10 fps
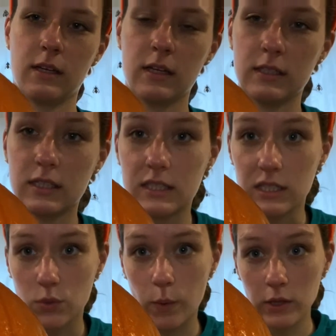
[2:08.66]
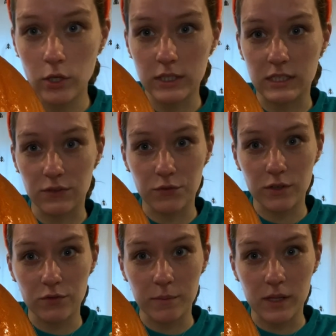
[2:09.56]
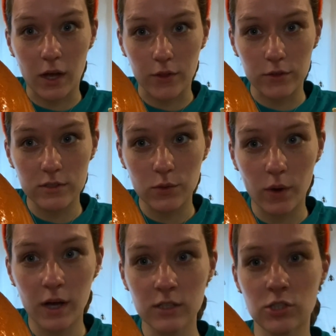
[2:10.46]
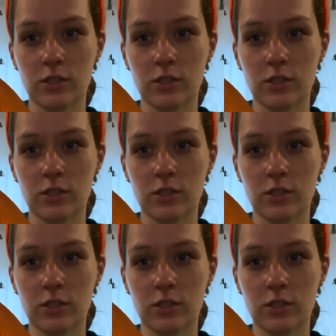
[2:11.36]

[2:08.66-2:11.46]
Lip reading: Does this one look different from the other squash?